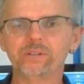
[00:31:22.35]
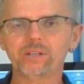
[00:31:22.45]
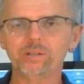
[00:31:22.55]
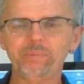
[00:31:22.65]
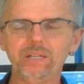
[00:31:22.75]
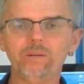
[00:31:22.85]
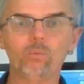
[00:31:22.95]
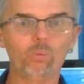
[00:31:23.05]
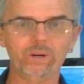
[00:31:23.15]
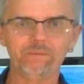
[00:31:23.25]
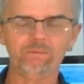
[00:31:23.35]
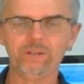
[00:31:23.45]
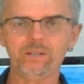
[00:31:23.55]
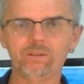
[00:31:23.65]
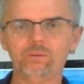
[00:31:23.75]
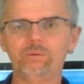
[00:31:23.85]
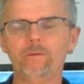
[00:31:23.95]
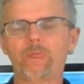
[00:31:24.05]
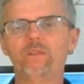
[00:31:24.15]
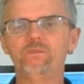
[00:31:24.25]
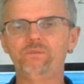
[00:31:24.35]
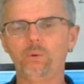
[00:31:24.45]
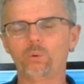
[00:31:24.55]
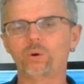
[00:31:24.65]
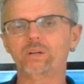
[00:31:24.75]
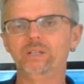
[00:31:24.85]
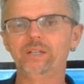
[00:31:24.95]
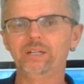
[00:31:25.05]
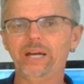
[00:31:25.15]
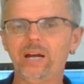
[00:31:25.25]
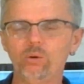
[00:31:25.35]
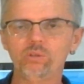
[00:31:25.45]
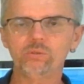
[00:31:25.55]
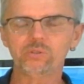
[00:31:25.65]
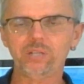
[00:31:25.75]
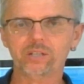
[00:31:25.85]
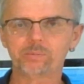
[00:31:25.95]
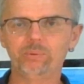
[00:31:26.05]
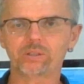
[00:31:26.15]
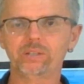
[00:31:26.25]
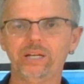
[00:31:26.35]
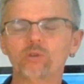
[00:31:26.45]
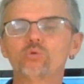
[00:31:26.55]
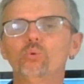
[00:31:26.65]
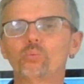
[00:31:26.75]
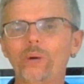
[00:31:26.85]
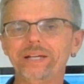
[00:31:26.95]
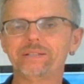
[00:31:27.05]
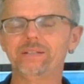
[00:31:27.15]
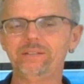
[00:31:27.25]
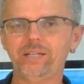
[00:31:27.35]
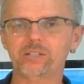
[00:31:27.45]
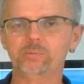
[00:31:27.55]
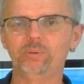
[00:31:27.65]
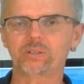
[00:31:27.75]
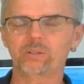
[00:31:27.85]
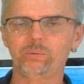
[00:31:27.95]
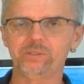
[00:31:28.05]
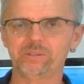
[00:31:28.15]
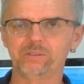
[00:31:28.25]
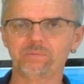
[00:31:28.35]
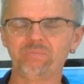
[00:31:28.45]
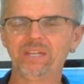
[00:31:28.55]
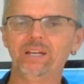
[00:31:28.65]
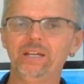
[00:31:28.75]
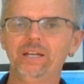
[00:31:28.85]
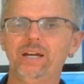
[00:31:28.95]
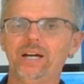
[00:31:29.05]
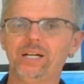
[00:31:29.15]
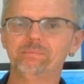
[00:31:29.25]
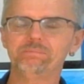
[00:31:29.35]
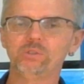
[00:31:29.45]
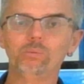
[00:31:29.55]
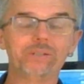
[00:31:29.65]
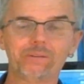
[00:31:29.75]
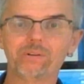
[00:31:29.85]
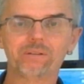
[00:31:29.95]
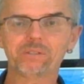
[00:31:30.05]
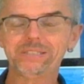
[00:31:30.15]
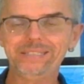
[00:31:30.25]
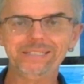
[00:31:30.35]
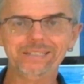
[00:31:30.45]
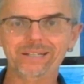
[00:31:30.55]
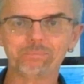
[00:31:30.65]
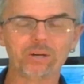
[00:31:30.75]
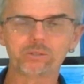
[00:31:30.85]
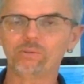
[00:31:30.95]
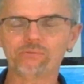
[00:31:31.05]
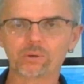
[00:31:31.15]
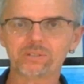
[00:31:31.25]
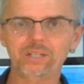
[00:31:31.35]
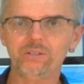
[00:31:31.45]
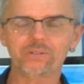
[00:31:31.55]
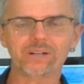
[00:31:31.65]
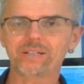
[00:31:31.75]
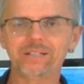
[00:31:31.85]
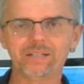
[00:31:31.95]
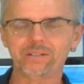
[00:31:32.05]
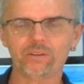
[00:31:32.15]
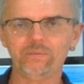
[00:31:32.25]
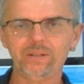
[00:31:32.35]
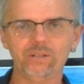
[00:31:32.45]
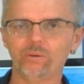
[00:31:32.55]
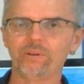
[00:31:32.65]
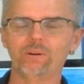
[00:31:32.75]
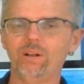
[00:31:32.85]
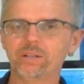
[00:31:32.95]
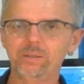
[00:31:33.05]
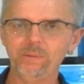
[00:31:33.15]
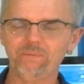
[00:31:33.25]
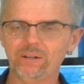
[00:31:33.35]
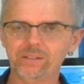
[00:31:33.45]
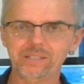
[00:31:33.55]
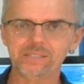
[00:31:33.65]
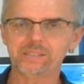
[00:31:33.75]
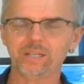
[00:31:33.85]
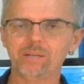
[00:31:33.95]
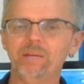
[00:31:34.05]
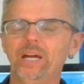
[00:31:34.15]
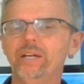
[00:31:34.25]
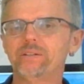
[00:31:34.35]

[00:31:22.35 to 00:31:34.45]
There's only going to be one video for how to use textbook, how to write textbook quizzes. You will never ever see, on Module 14, you're not going to get another video. They're all going to be fairly the same.